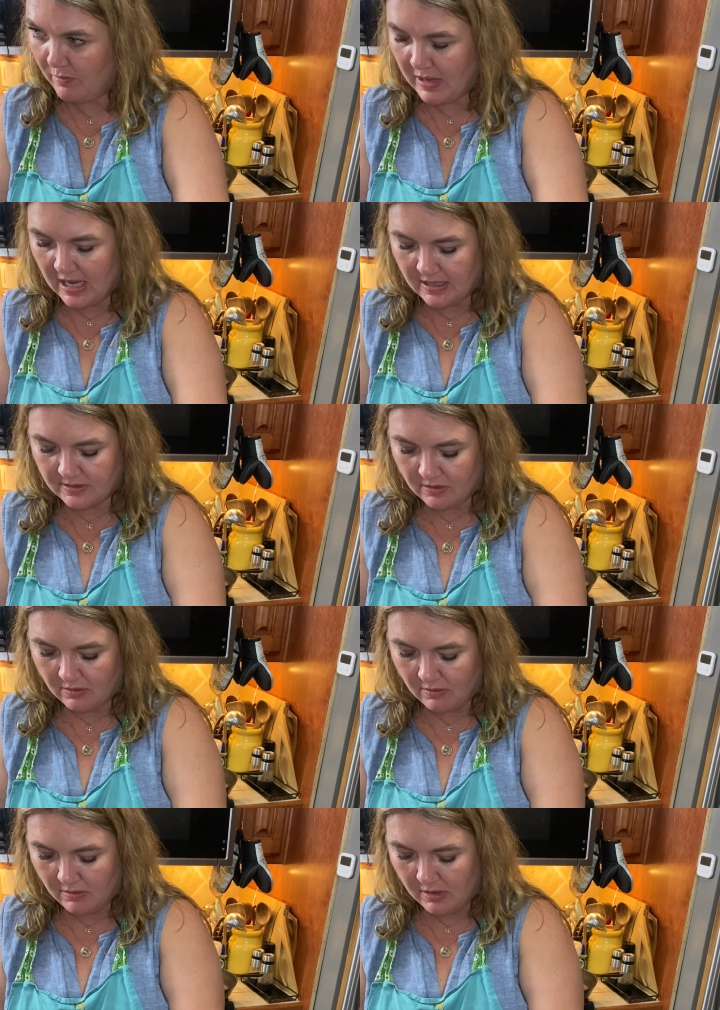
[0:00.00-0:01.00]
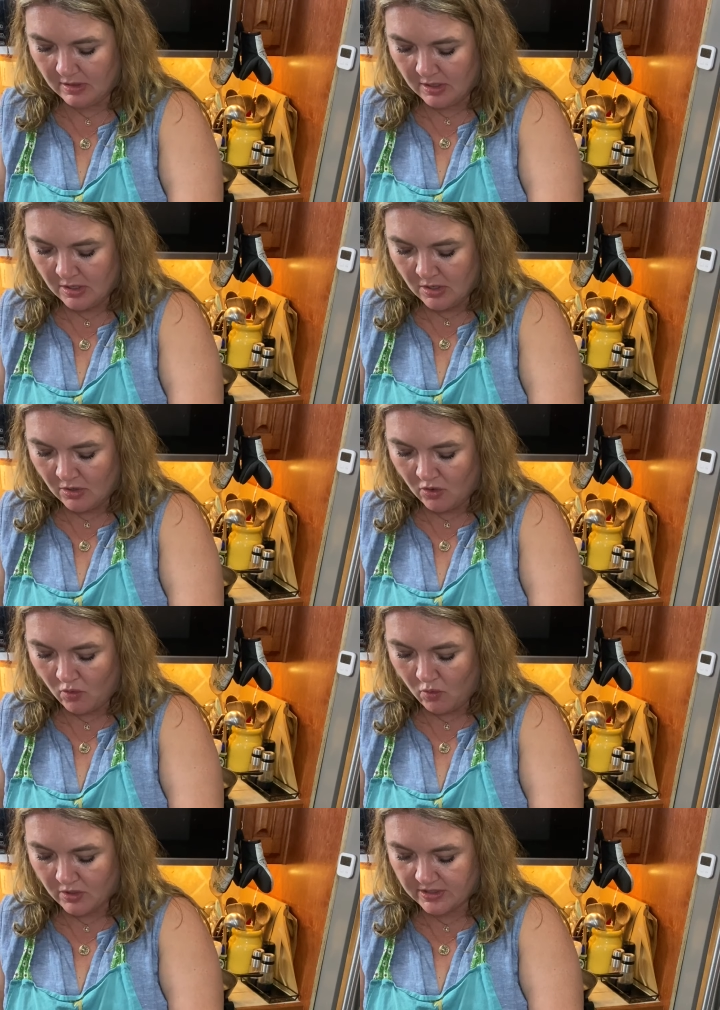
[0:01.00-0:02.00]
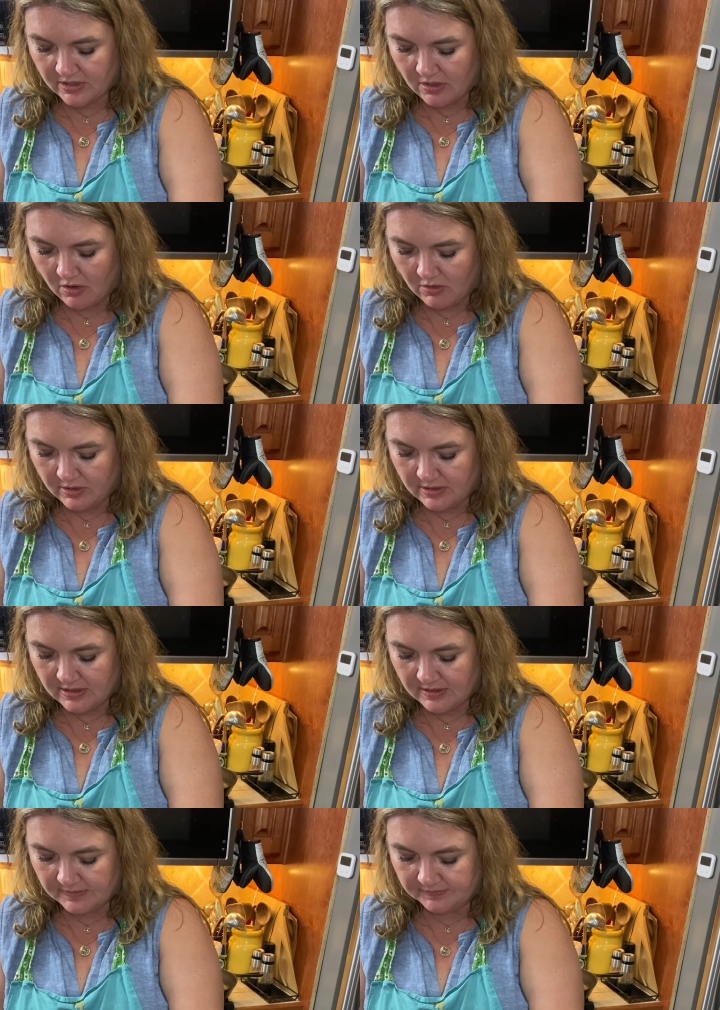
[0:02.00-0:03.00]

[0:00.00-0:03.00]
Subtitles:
basil coarse salt.